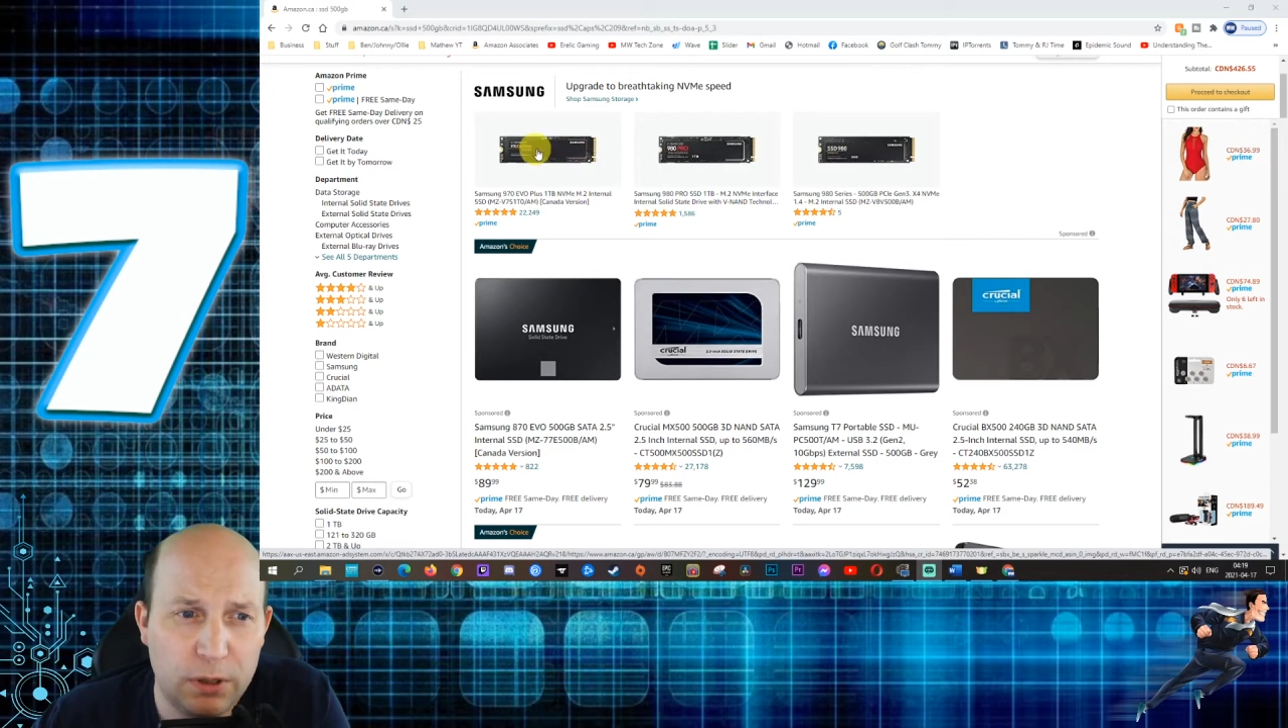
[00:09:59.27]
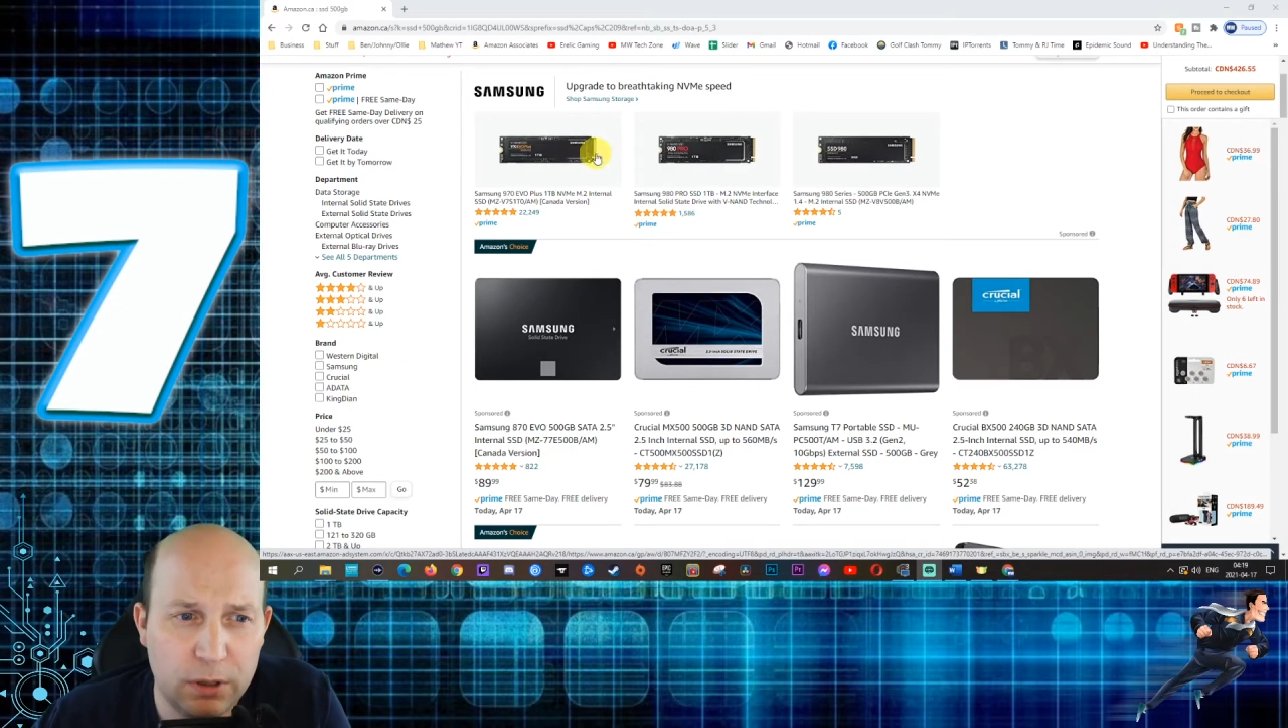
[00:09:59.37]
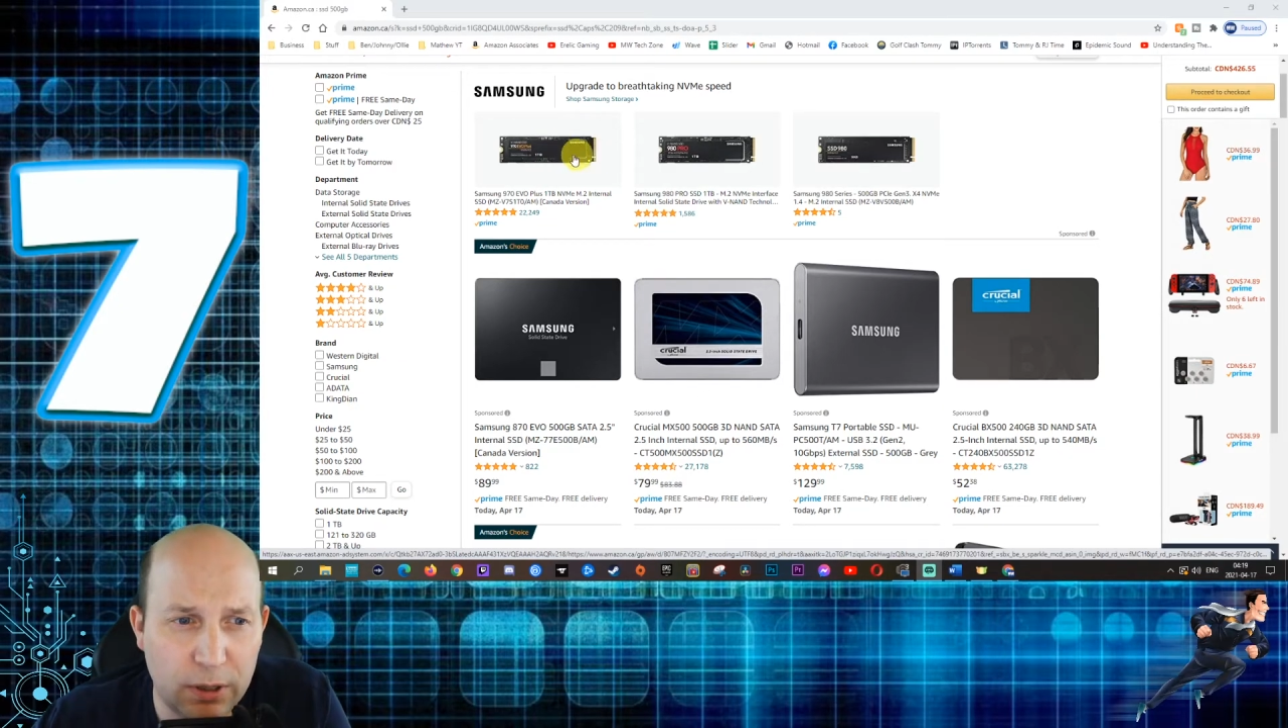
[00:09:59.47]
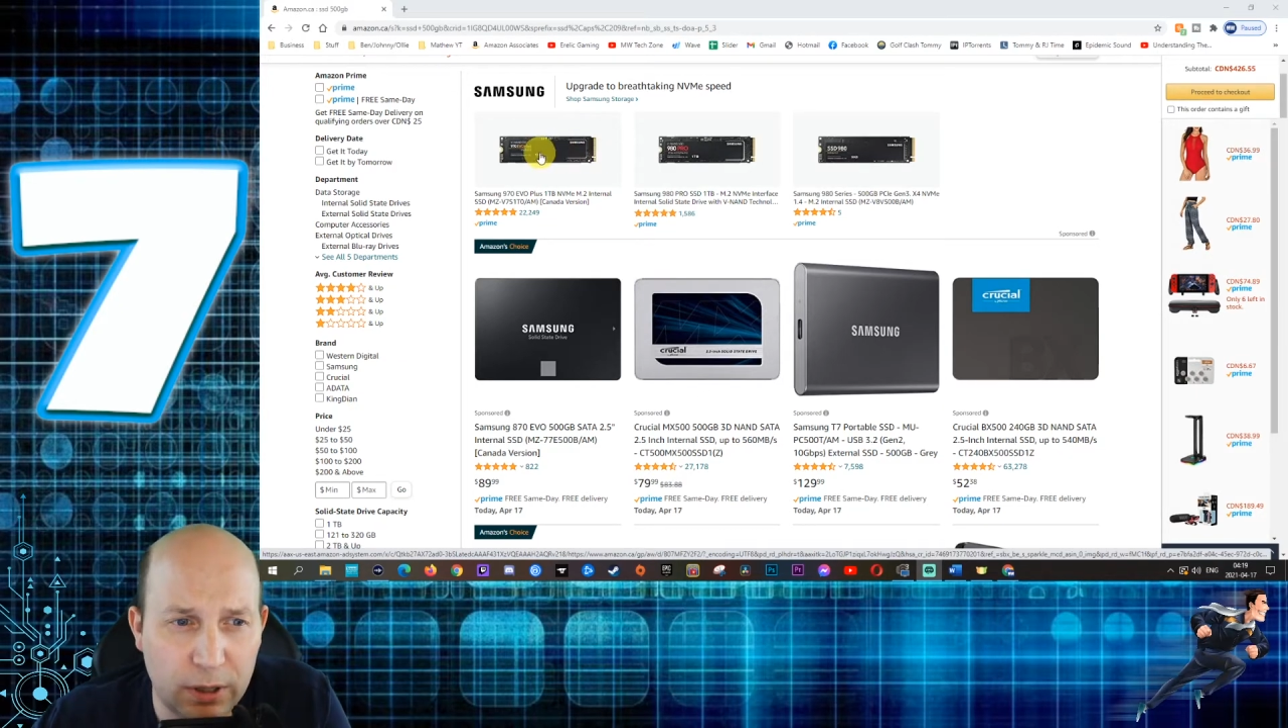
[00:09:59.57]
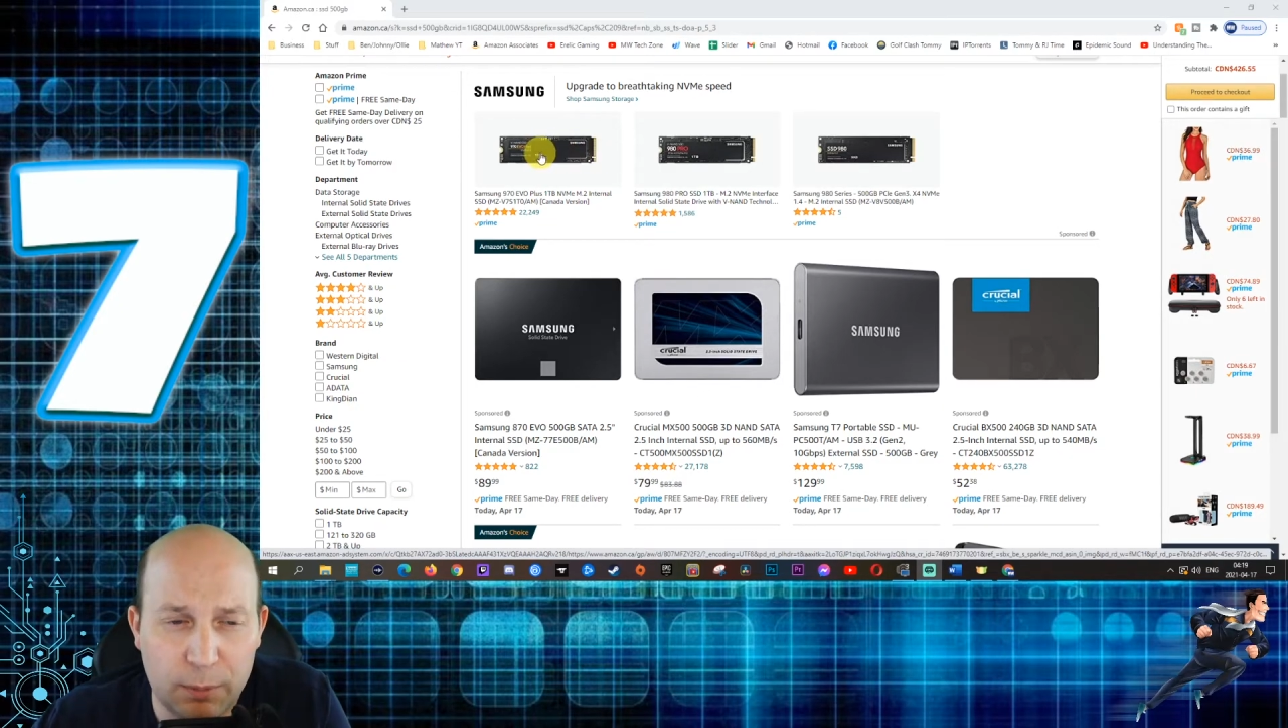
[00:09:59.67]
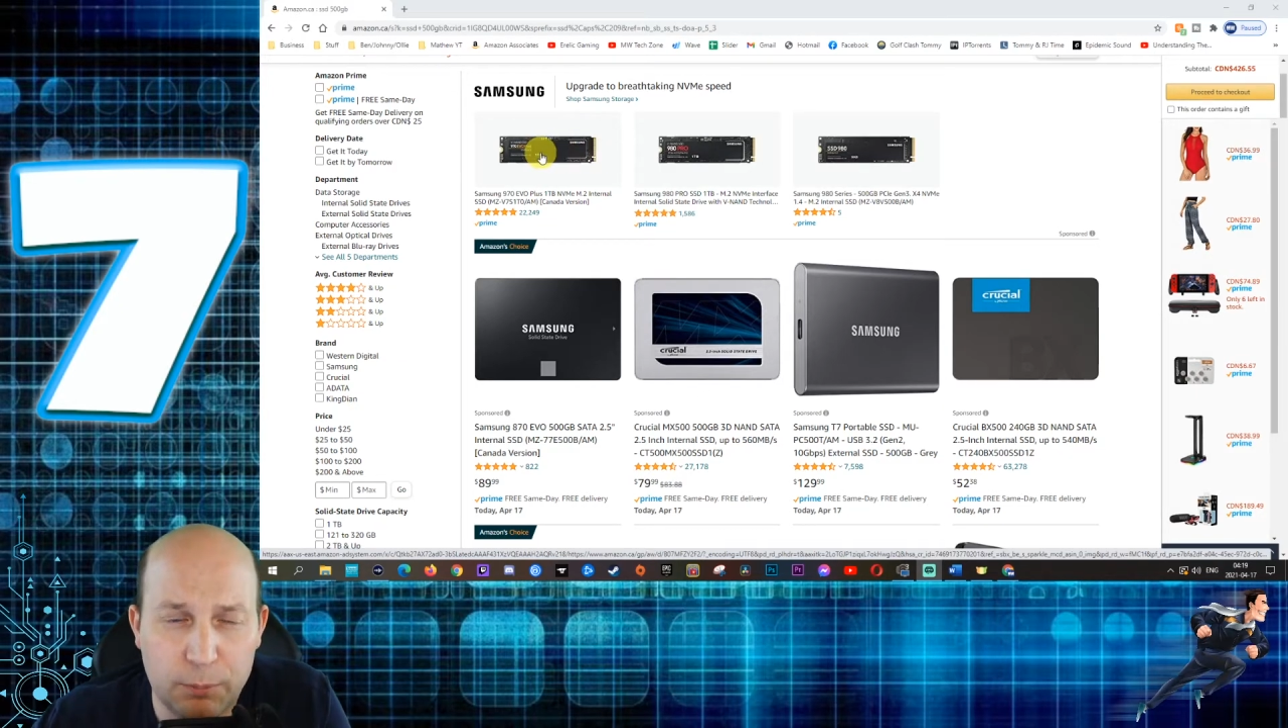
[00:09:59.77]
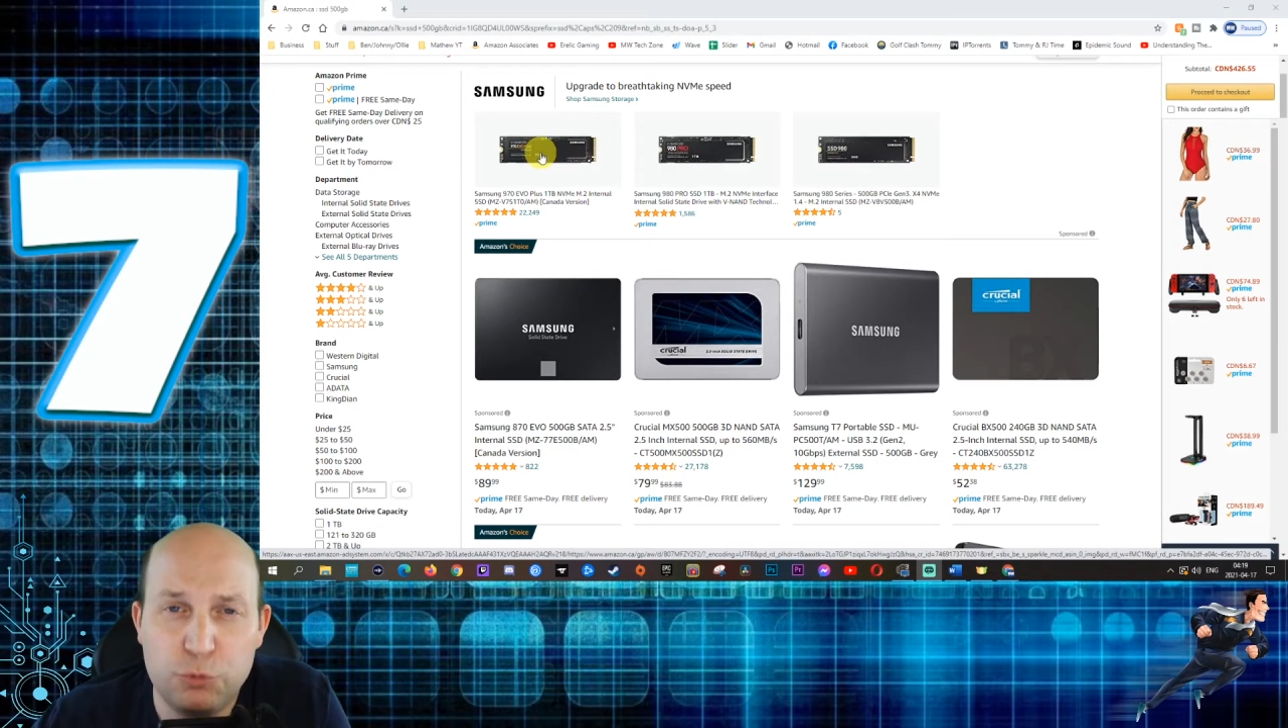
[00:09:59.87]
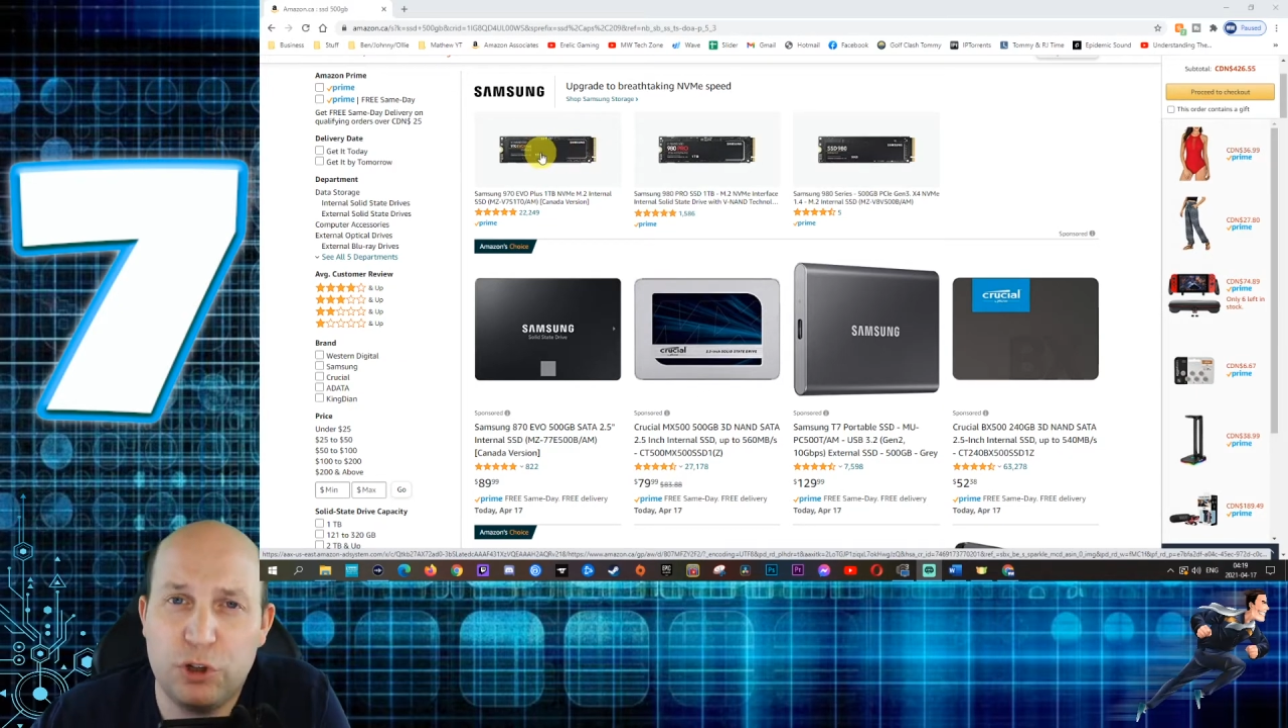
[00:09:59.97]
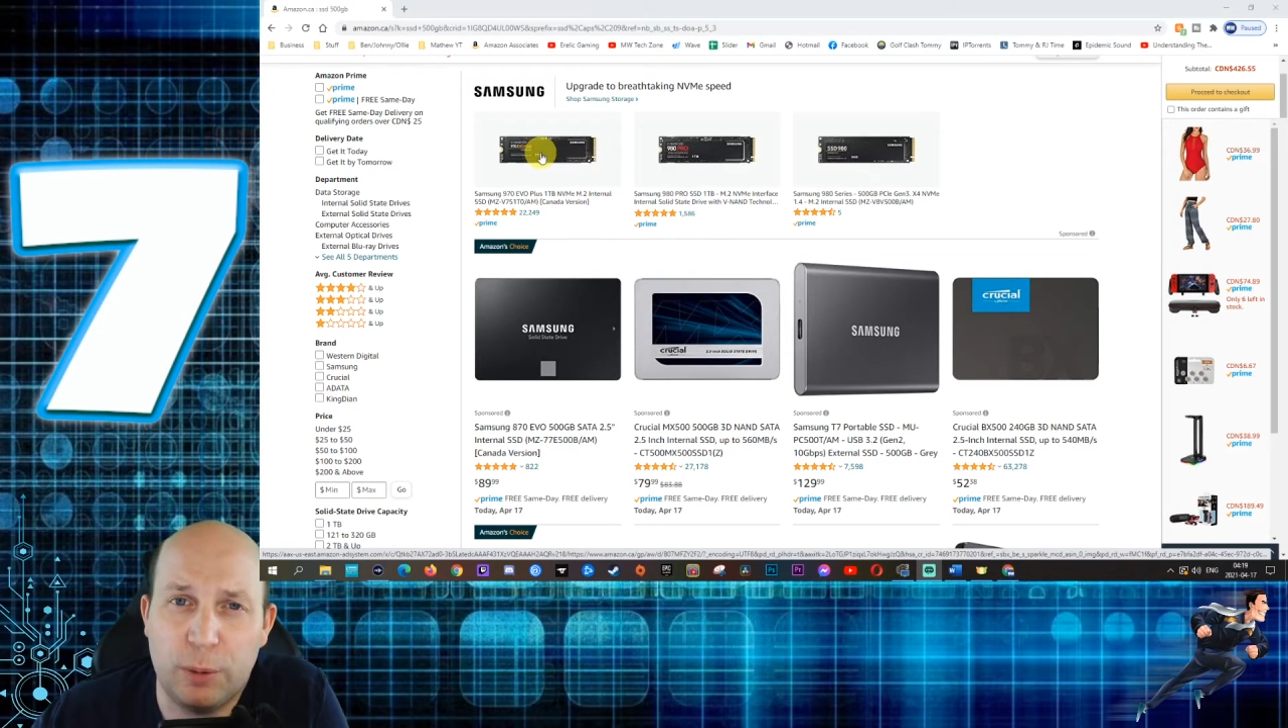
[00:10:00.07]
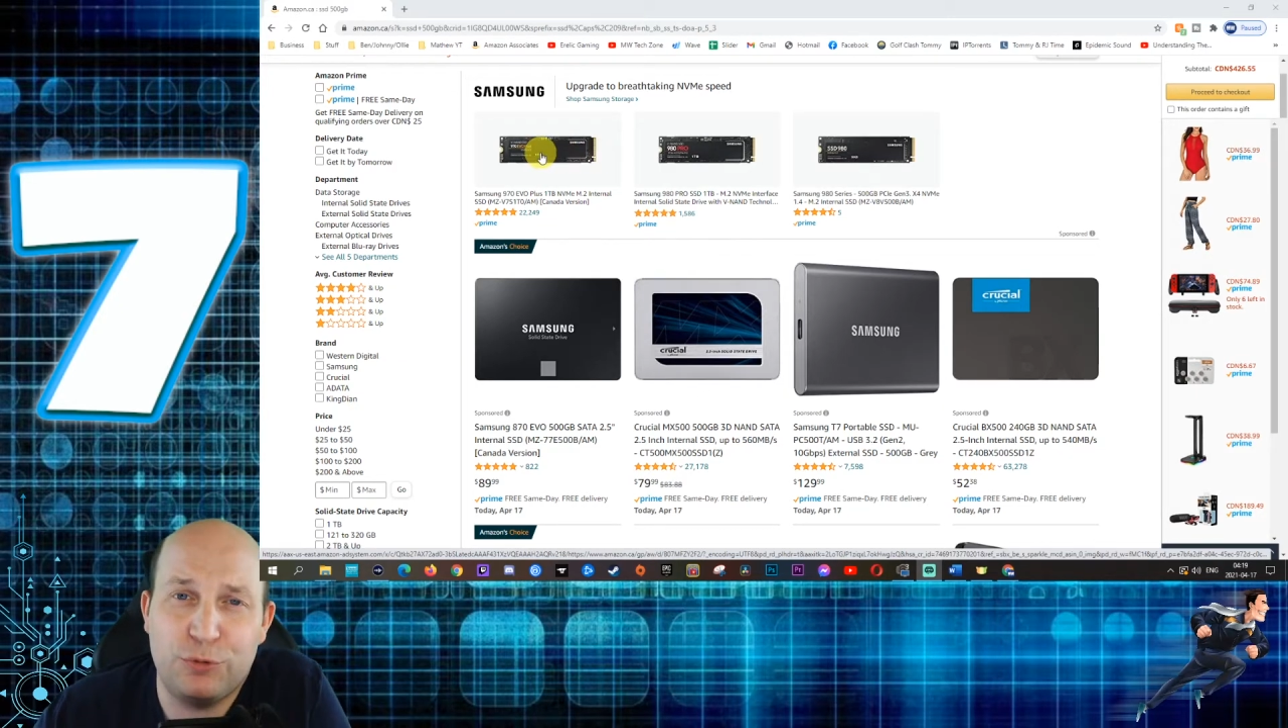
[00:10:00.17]
um,
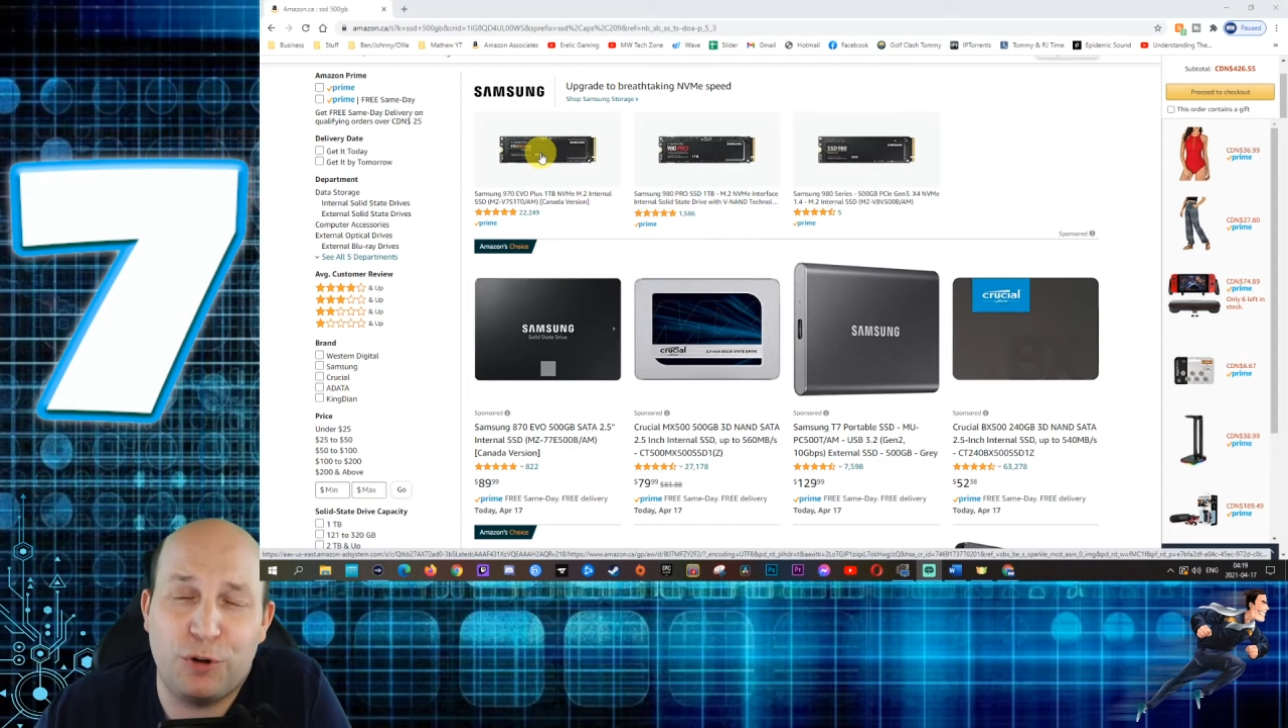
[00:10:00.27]
chips